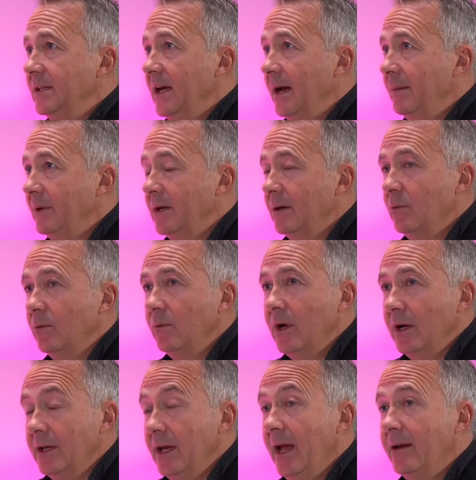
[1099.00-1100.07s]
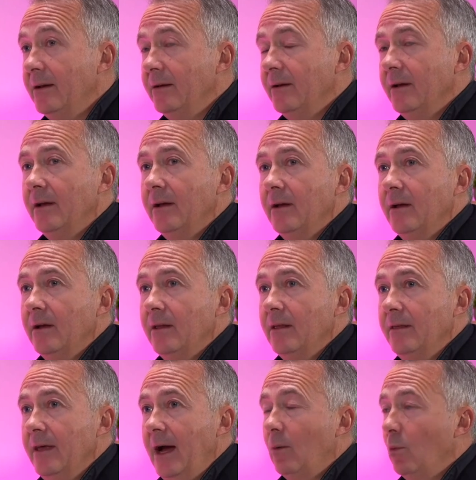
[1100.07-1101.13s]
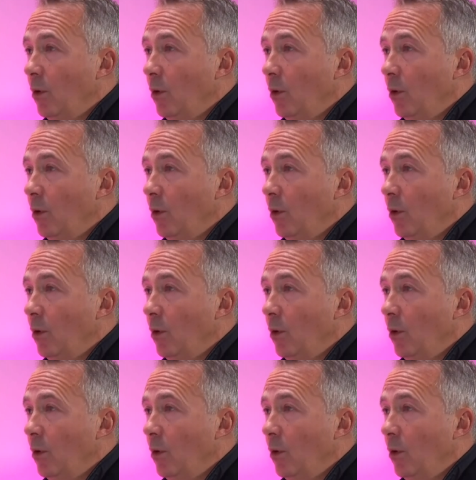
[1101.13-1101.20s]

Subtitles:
that. I mean, again, that